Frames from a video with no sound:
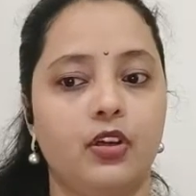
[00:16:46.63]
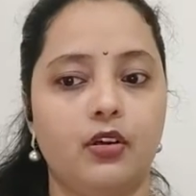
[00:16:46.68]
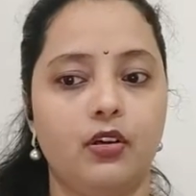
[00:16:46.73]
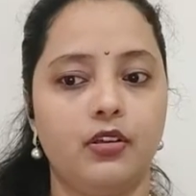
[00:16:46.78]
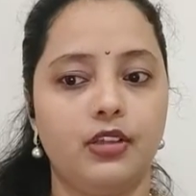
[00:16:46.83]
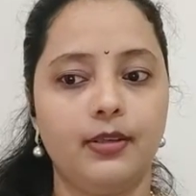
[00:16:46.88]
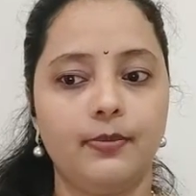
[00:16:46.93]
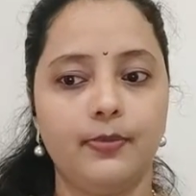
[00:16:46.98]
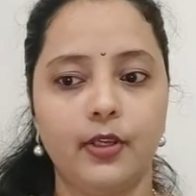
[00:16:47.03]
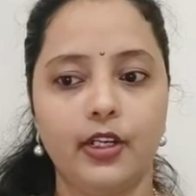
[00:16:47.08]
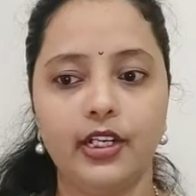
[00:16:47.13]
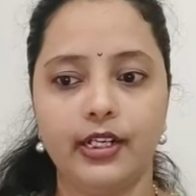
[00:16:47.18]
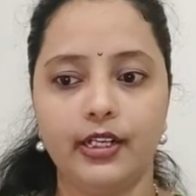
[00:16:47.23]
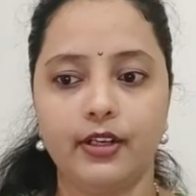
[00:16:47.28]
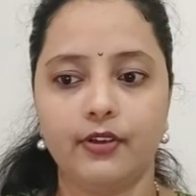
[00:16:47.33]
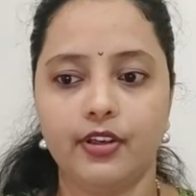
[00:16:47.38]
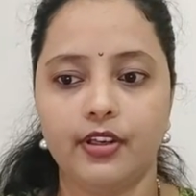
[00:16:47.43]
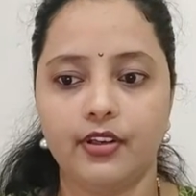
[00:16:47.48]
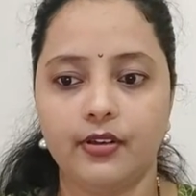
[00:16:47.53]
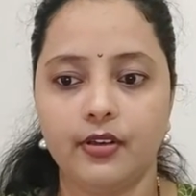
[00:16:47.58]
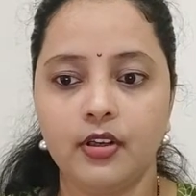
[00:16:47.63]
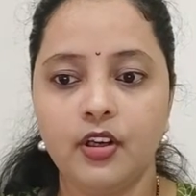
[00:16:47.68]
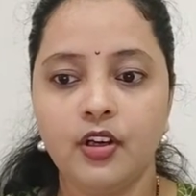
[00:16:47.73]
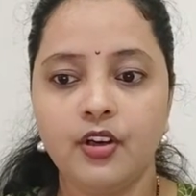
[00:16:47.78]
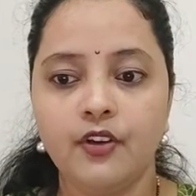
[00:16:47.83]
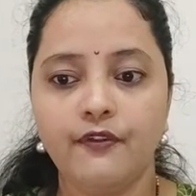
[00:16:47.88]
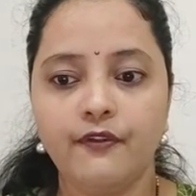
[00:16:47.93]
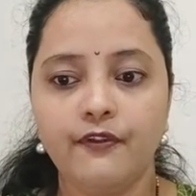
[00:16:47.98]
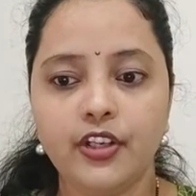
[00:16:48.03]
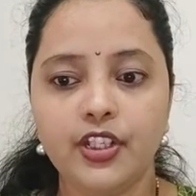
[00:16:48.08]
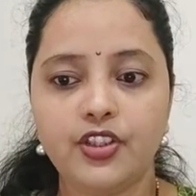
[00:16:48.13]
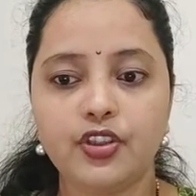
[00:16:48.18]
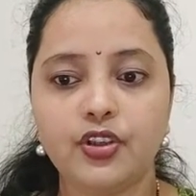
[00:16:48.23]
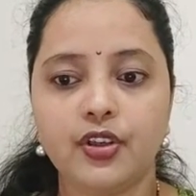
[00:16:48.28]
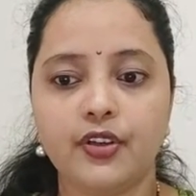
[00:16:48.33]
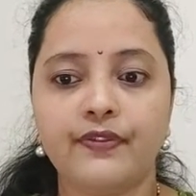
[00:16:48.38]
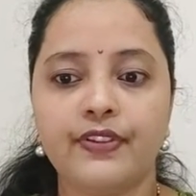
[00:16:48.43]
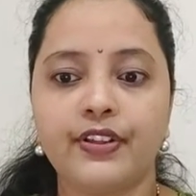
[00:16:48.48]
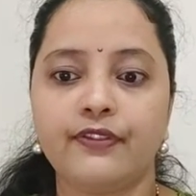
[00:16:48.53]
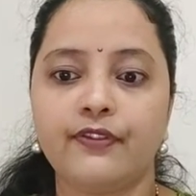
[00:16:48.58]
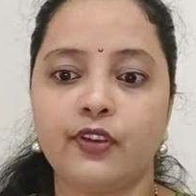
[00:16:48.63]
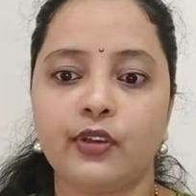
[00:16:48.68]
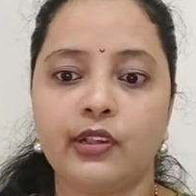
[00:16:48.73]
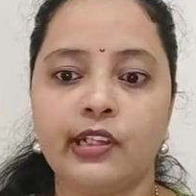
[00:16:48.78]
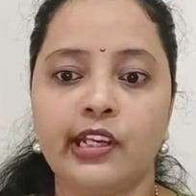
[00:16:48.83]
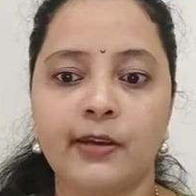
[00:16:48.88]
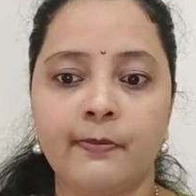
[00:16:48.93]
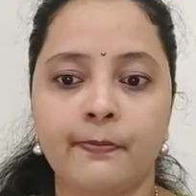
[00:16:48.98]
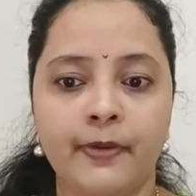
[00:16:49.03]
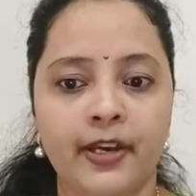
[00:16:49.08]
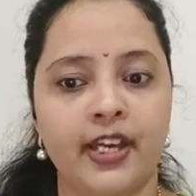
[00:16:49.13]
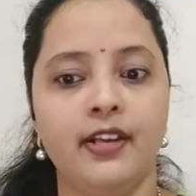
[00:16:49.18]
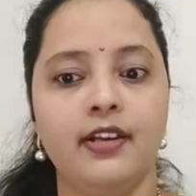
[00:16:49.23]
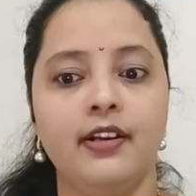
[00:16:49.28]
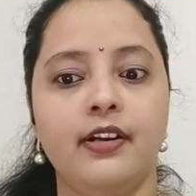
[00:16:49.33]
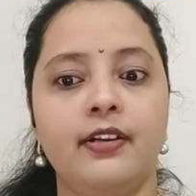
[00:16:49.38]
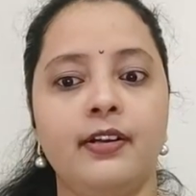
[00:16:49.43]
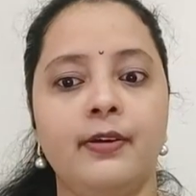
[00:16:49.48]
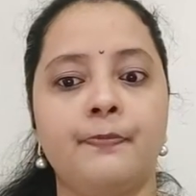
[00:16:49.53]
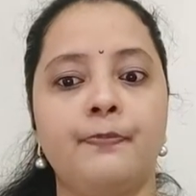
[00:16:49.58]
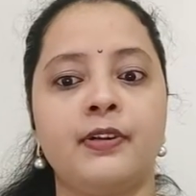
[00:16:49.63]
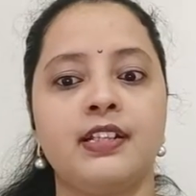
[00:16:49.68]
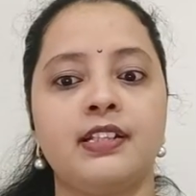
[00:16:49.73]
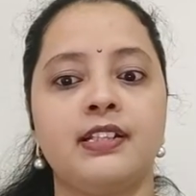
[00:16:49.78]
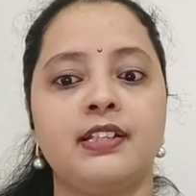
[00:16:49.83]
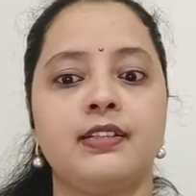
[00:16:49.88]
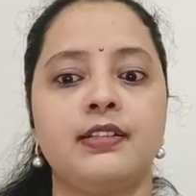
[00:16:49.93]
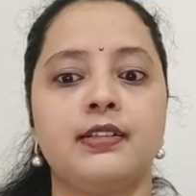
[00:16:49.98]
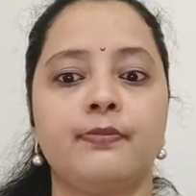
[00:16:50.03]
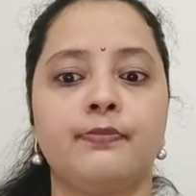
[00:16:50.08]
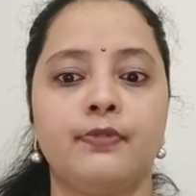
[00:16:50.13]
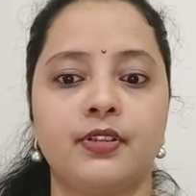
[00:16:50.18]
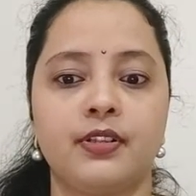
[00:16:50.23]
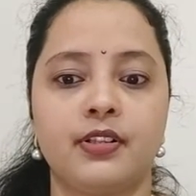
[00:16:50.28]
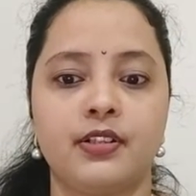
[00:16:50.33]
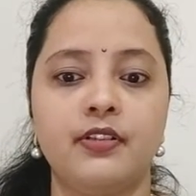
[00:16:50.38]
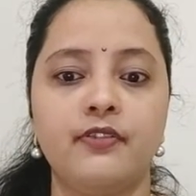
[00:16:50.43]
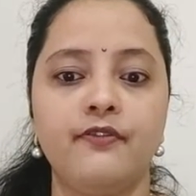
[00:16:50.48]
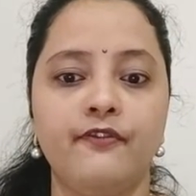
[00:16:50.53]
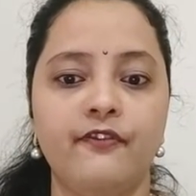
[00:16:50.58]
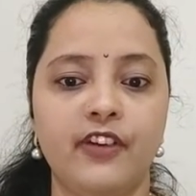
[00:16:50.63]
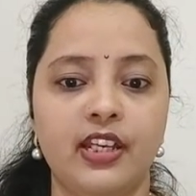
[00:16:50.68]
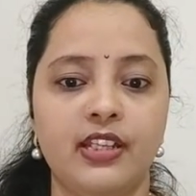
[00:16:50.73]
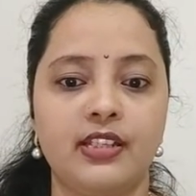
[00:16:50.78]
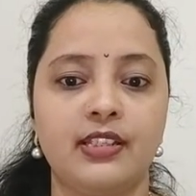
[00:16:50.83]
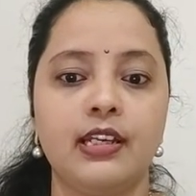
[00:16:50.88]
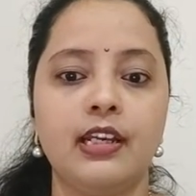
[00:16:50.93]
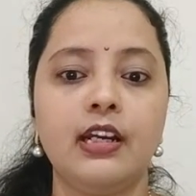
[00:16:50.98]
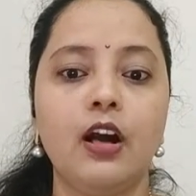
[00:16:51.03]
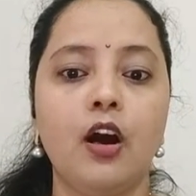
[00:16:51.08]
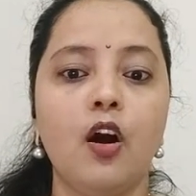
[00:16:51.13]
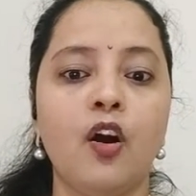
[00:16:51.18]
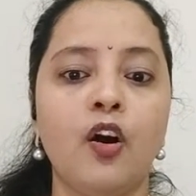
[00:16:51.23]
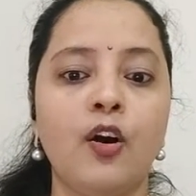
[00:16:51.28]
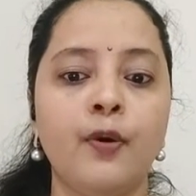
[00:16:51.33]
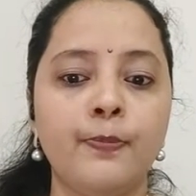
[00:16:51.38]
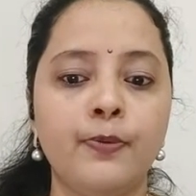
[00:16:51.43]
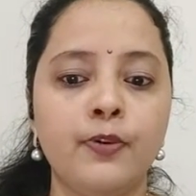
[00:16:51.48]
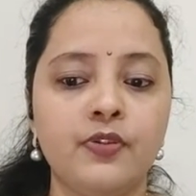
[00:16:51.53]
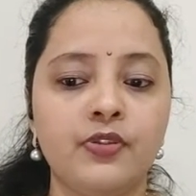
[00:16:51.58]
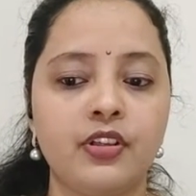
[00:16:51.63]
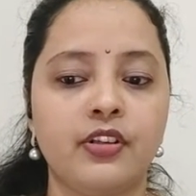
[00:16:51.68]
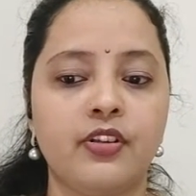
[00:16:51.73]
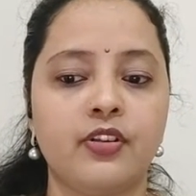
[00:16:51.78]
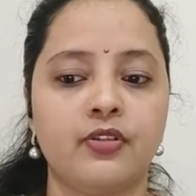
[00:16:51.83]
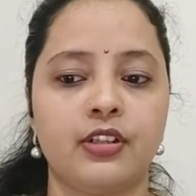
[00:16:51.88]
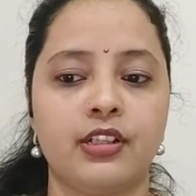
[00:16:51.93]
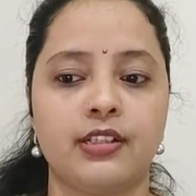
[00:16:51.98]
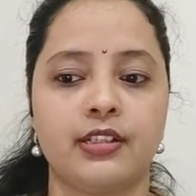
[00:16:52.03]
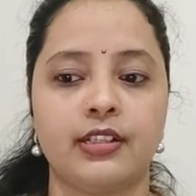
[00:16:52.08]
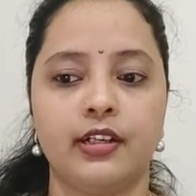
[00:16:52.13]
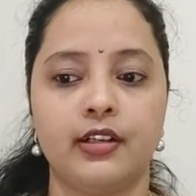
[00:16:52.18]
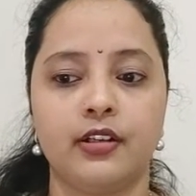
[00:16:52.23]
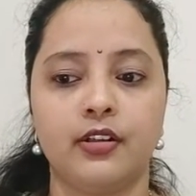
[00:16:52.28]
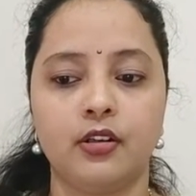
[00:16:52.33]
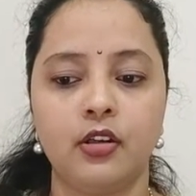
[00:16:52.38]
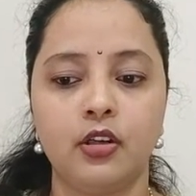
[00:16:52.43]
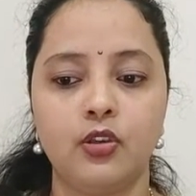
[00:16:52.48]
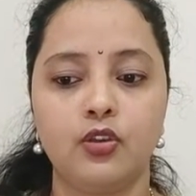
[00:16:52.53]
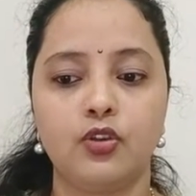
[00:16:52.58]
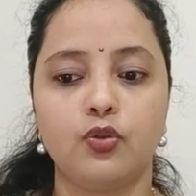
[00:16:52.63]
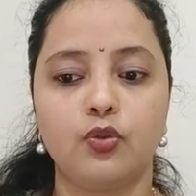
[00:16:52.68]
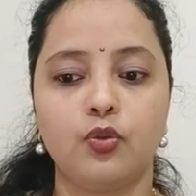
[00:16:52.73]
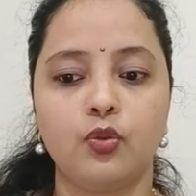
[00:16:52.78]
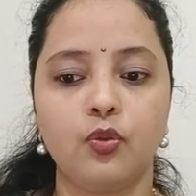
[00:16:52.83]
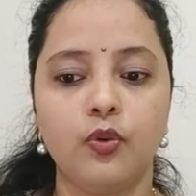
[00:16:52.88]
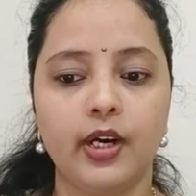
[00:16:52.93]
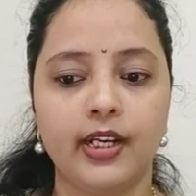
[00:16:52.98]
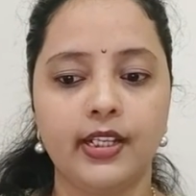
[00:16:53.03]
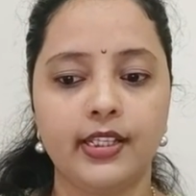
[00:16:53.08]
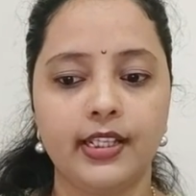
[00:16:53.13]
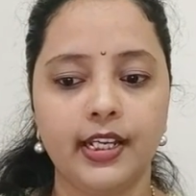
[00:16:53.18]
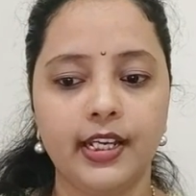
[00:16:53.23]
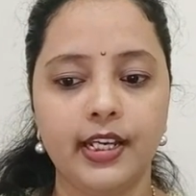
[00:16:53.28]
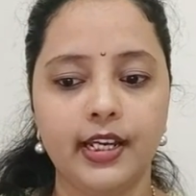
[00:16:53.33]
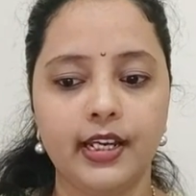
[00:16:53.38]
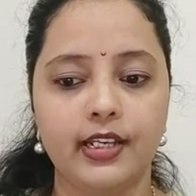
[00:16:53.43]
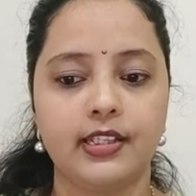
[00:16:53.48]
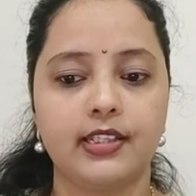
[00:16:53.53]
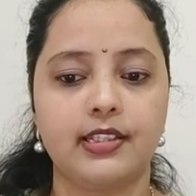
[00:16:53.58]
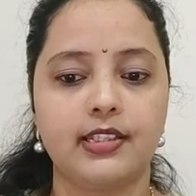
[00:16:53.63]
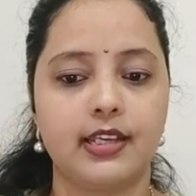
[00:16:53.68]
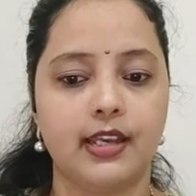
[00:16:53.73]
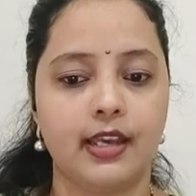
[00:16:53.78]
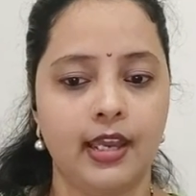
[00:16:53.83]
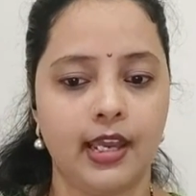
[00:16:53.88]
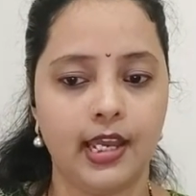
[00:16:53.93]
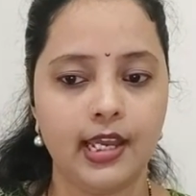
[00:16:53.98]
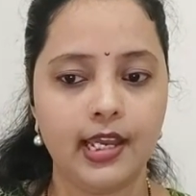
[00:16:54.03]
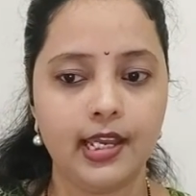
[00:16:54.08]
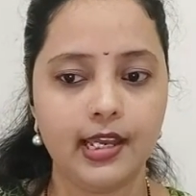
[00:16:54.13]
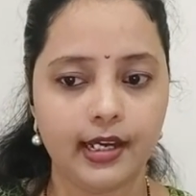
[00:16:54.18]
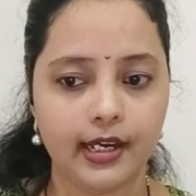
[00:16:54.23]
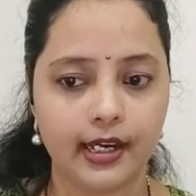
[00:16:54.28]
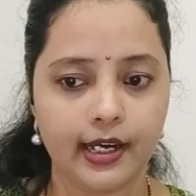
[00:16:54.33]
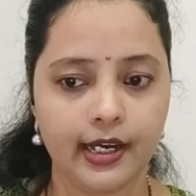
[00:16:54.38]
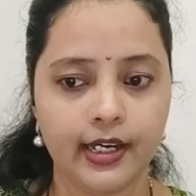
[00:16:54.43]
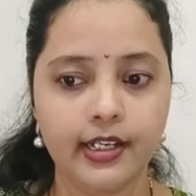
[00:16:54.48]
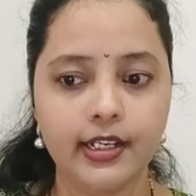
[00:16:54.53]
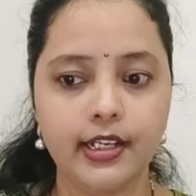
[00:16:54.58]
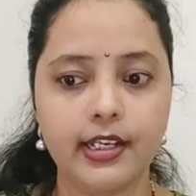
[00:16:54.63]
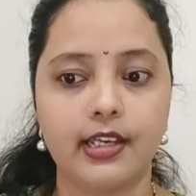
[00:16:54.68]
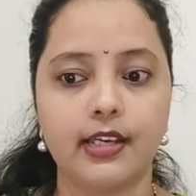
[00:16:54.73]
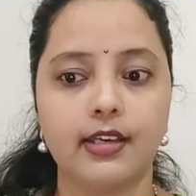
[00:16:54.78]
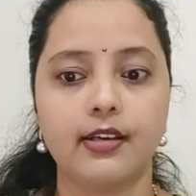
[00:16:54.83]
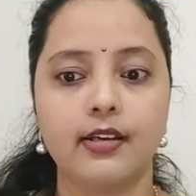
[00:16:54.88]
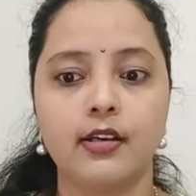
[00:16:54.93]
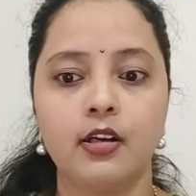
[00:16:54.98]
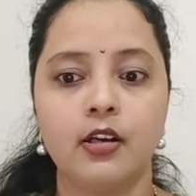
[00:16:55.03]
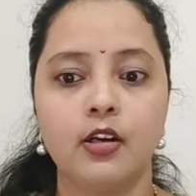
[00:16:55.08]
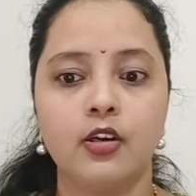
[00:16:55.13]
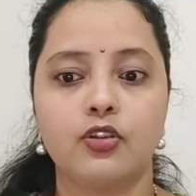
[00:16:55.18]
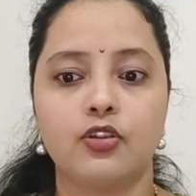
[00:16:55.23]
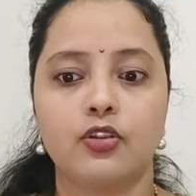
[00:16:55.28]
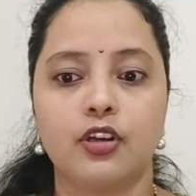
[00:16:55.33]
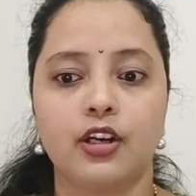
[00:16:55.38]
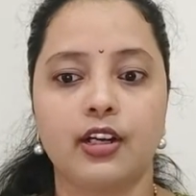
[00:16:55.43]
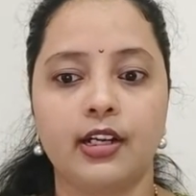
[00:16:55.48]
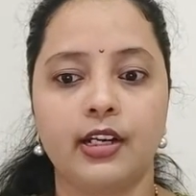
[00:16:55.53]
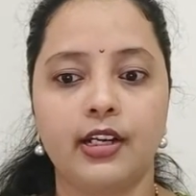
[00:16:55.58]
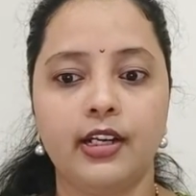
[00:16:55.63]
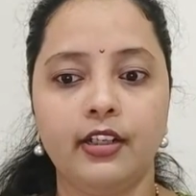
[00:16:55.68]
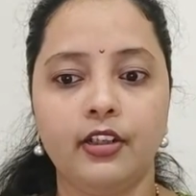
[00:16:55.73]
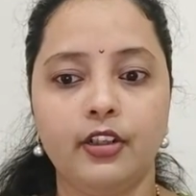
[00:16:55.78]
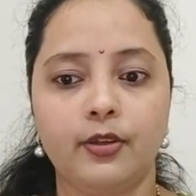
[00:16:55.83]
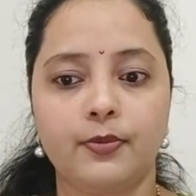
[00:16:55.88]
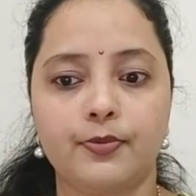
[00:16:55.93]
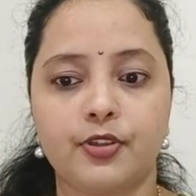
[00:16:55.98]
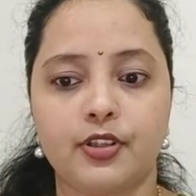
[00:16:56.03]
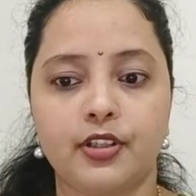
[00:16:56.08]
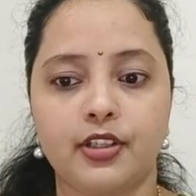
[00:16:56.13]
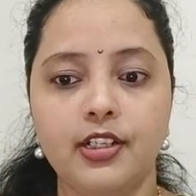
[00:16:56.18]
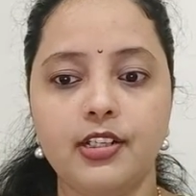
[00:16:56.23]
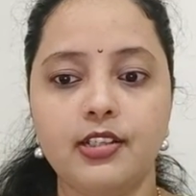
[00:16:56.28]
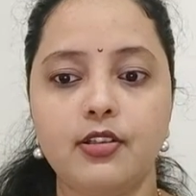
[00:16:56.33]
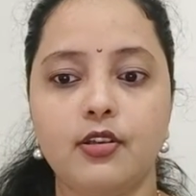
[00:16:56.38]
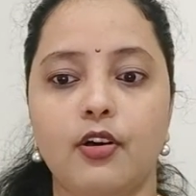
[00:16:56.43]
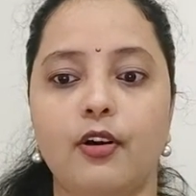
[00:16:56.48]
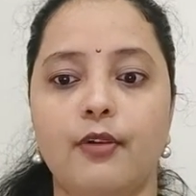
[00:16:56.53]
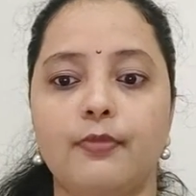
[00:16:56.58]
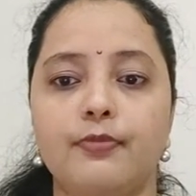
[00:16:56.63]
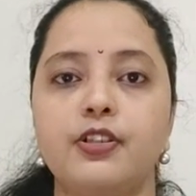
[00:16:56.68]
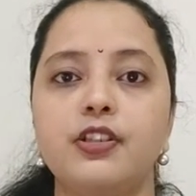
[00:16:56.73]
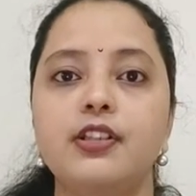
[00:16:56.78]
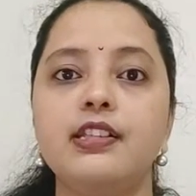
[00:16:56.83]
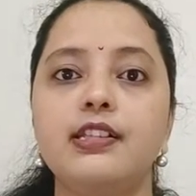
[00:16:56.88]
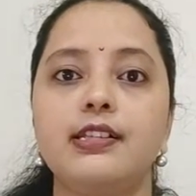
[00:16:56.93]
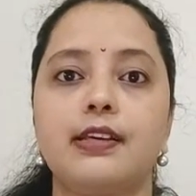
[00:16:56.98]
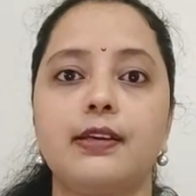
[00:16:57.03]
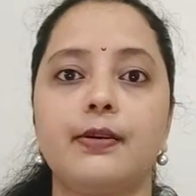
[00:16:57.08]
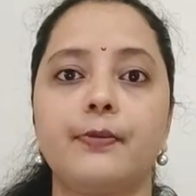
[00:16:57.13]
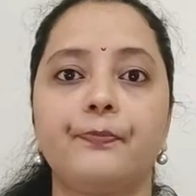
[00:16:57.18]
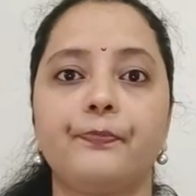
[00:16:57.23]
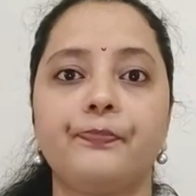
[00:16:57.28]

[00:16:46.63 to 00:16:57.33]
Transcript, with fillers: Got the point? Now here, which of the following pair represents the person facing opposite to the center? So who are they? It's A and E. So your correct option is option C.